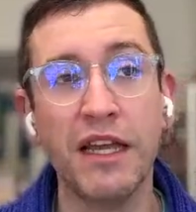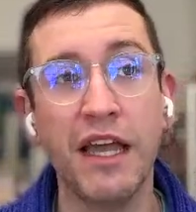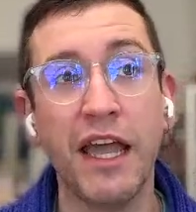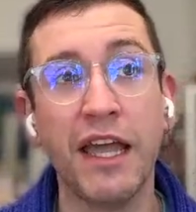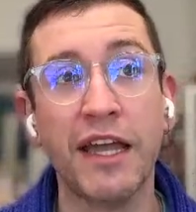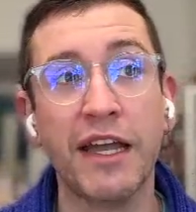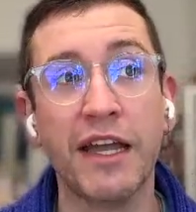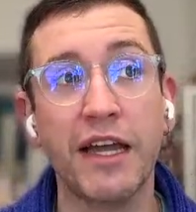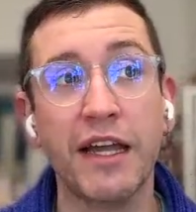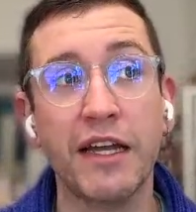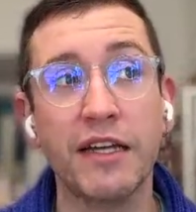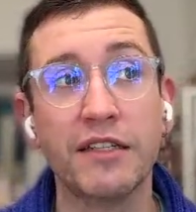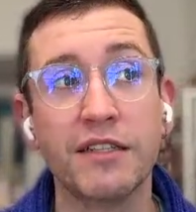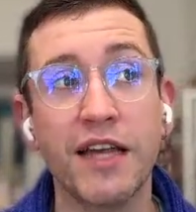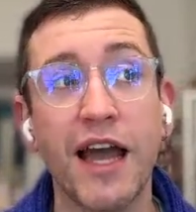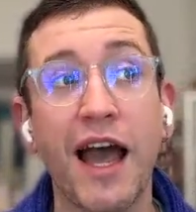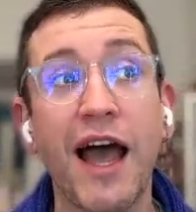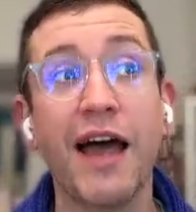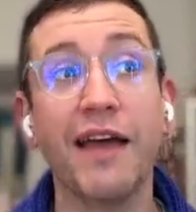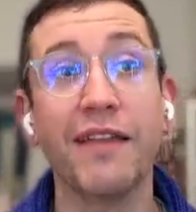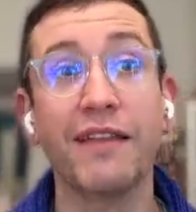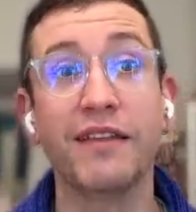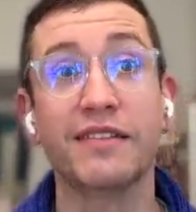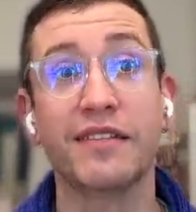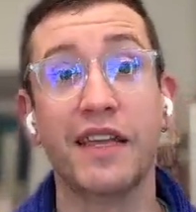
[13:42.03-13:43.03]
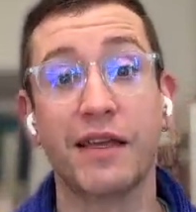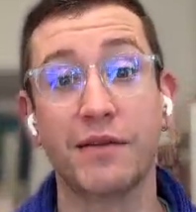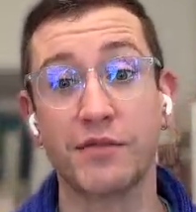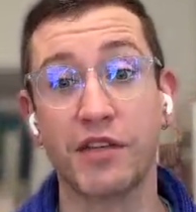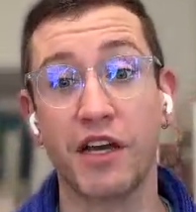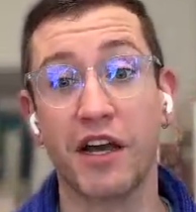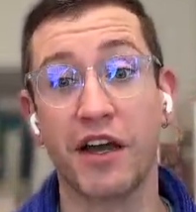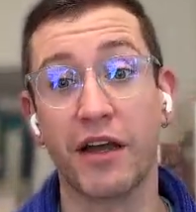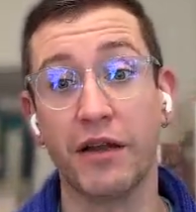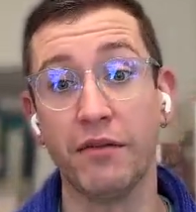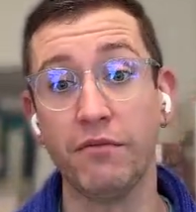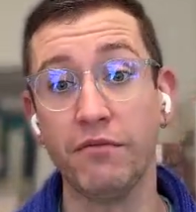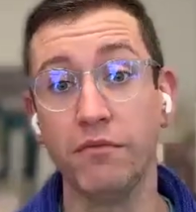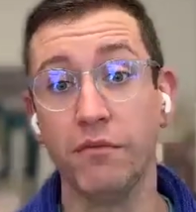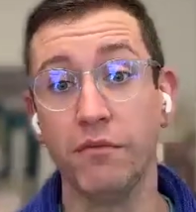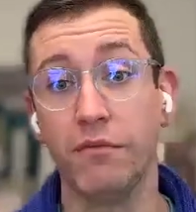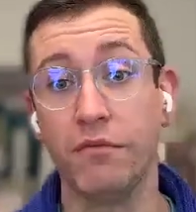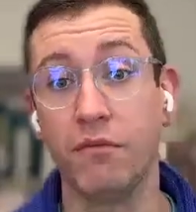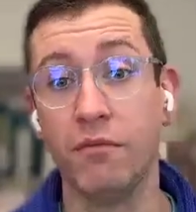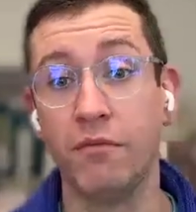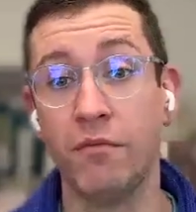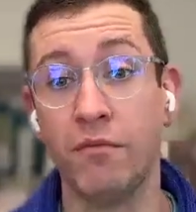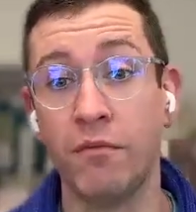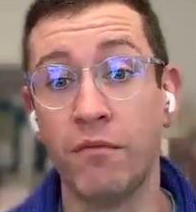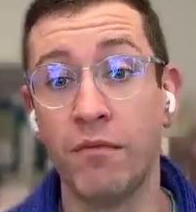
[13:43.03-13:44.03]
And at the same time,
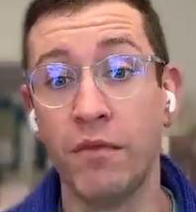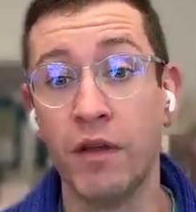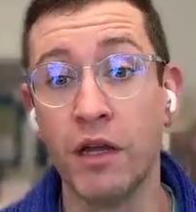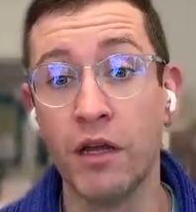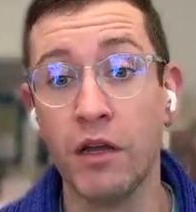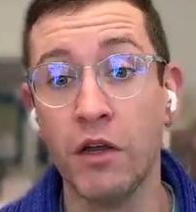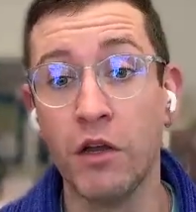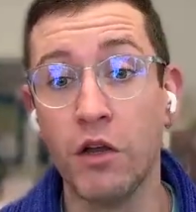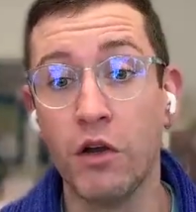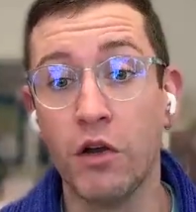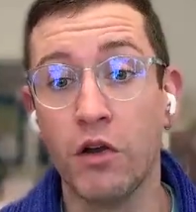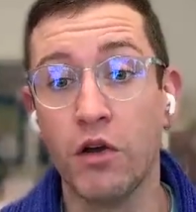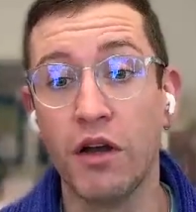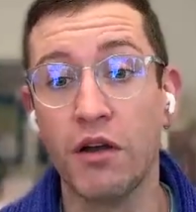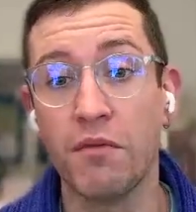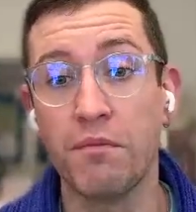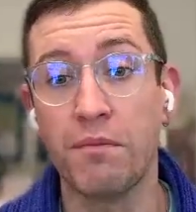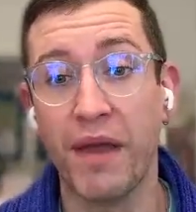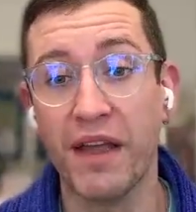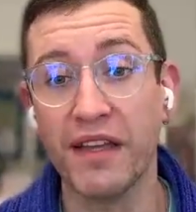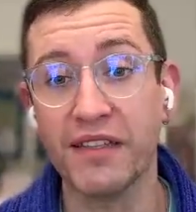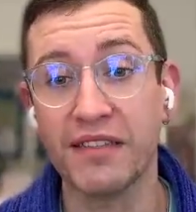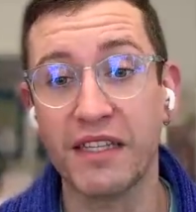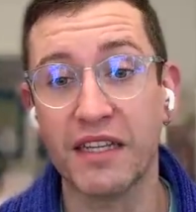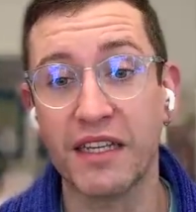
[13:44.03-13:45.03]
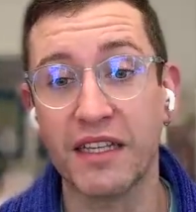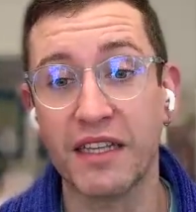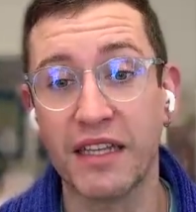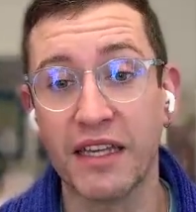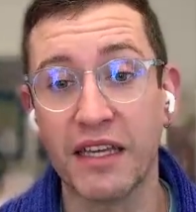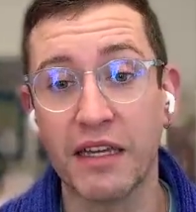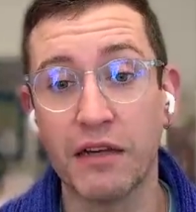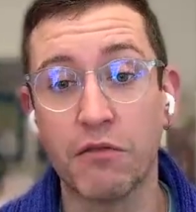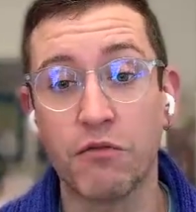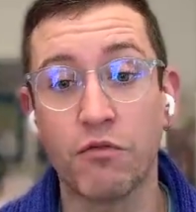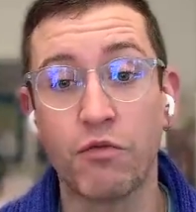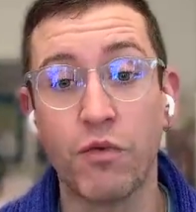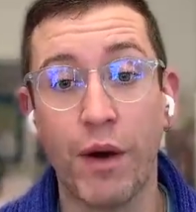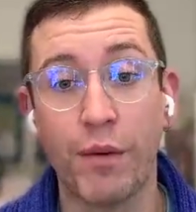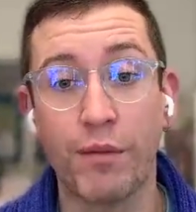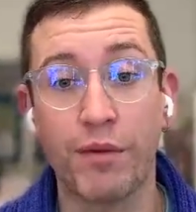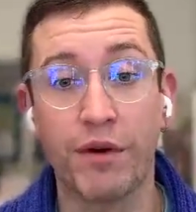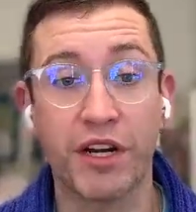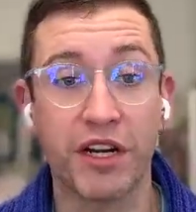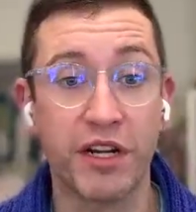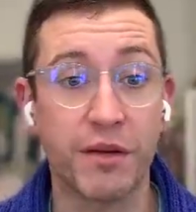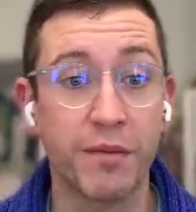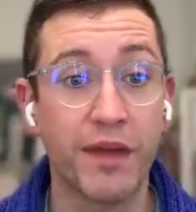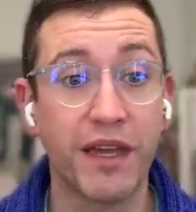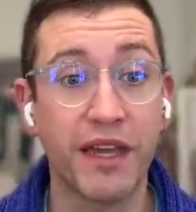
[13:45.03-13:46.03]
basically what we're
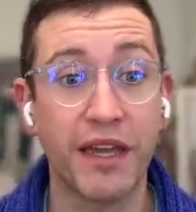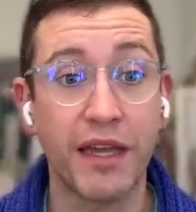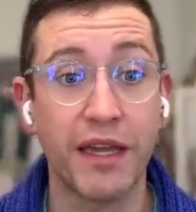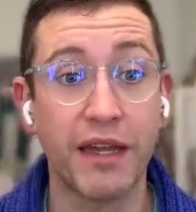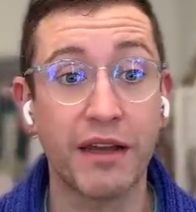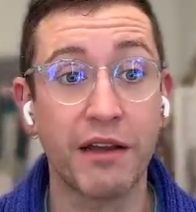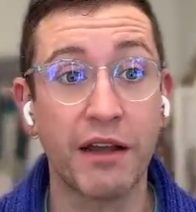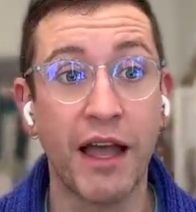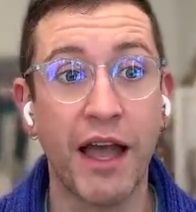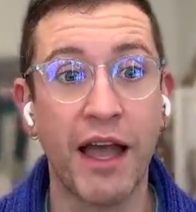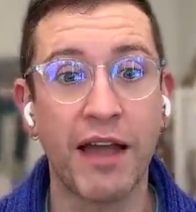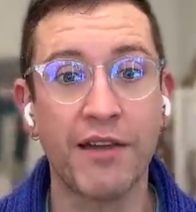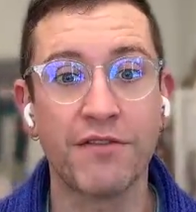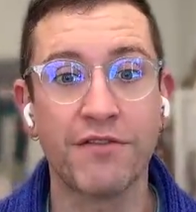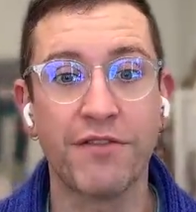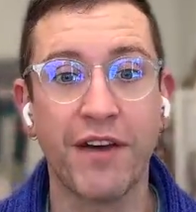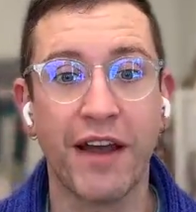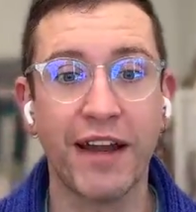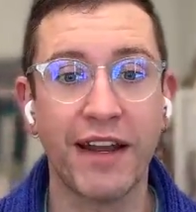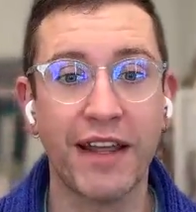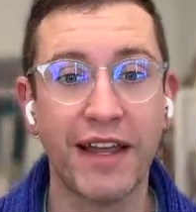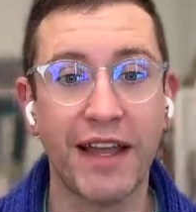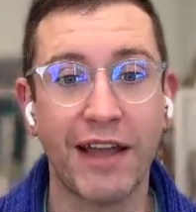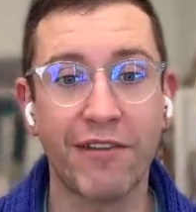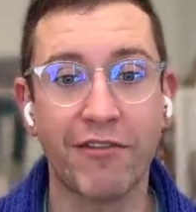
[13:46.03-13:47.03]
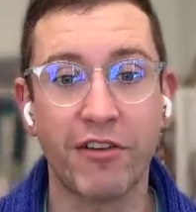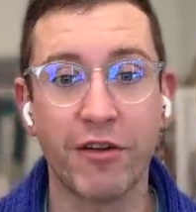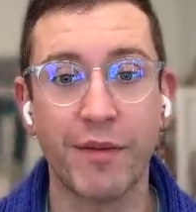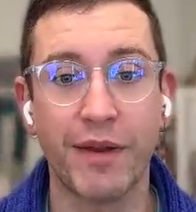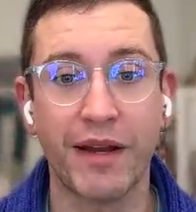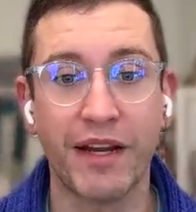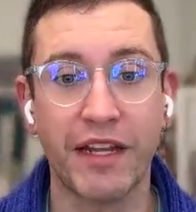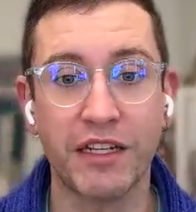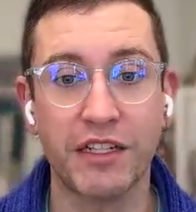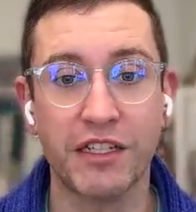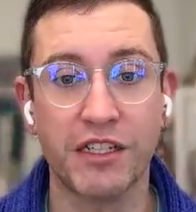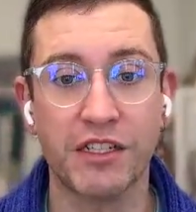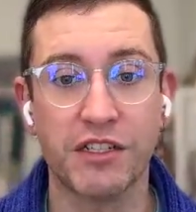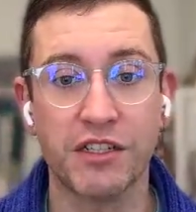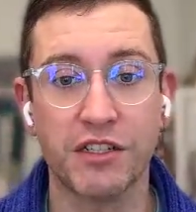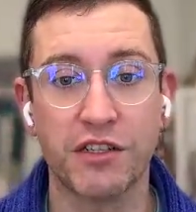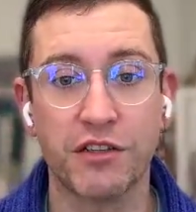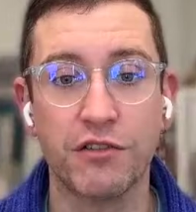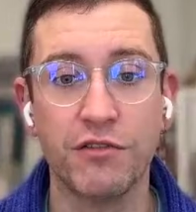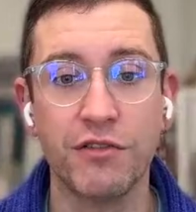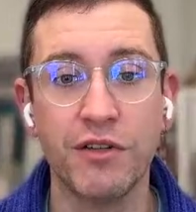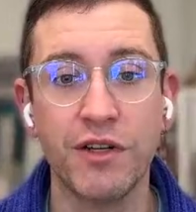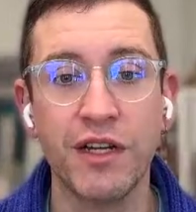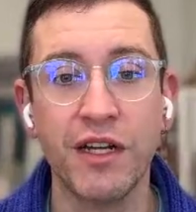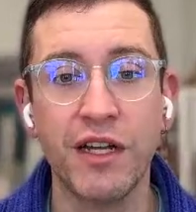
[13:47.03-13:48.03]
going to be inviting everybody to
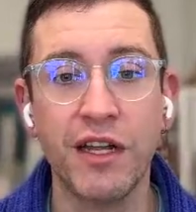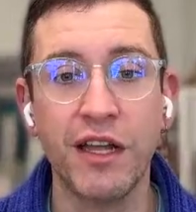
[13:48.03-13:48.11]
do